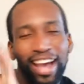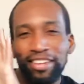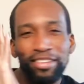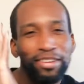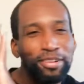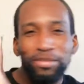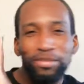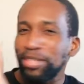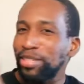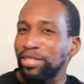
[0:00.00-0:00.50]

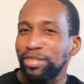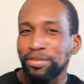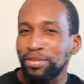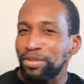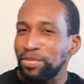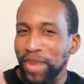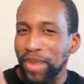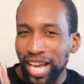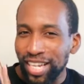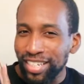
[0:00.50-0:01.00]
know it includes
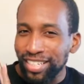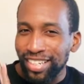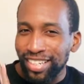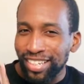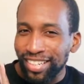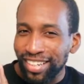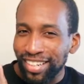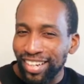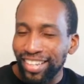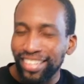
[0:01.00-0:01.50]

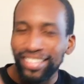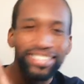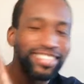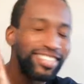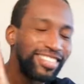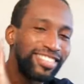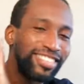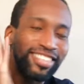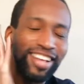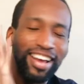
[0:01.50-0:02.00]
magic and
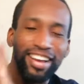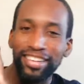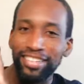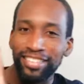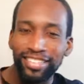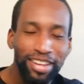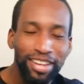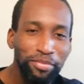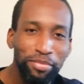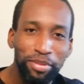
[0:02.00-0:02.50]
it's not
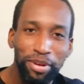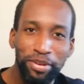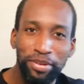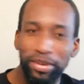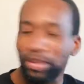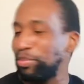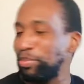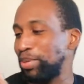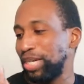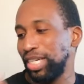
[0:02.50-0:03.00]

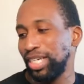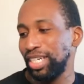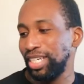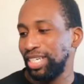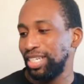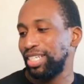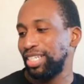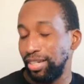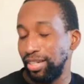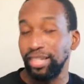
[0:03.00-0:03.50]
contemporary
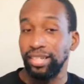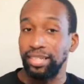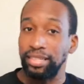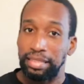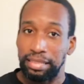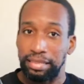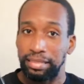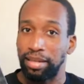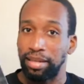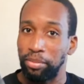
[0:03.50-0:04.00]
but it is
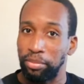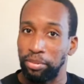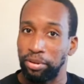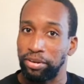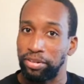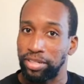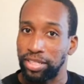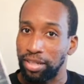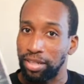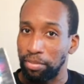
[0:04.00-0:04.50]

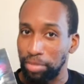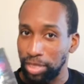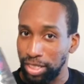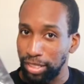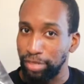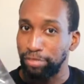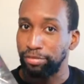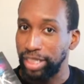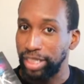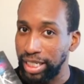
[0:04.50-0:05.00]
contemporary so I'm gonna
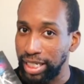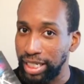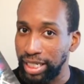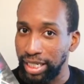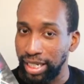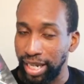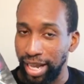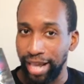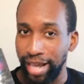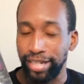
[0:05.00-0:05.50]
still read
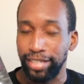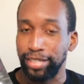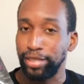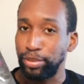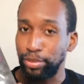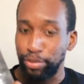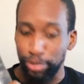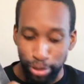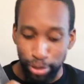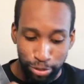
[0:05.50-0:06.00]
it and it is
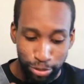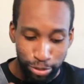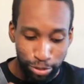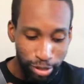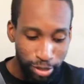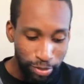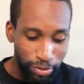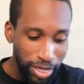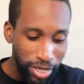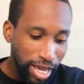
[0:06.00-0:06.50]
a road
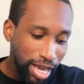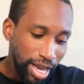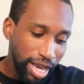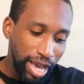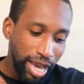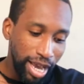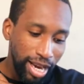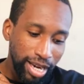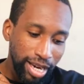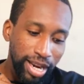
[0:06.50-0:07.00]
trip
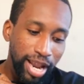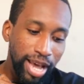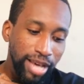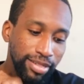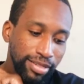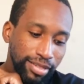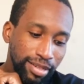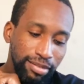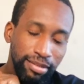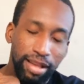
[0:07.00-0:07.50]
and it
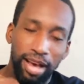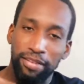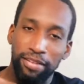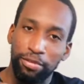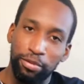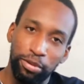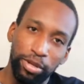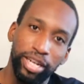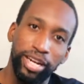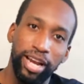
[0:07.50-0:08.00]
has a lot of
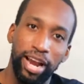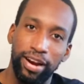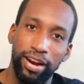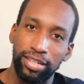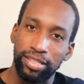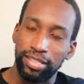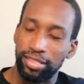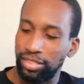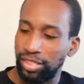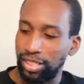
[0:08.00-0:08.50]
queer
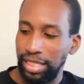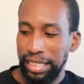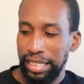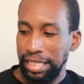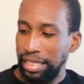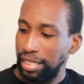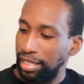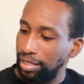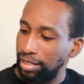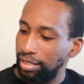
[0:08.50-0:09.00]
characters in
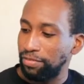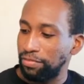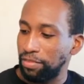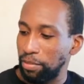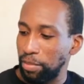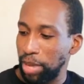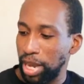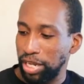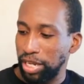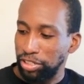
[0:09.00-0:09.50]
it
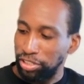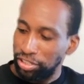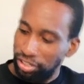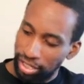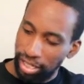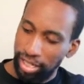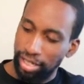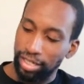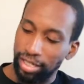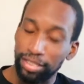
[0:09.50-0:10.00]
from my
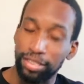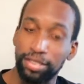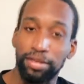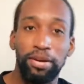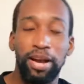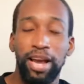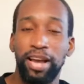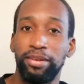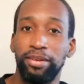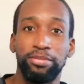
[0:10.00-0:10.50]
understanding so
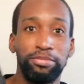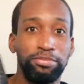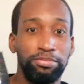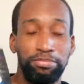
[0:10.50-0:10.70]
I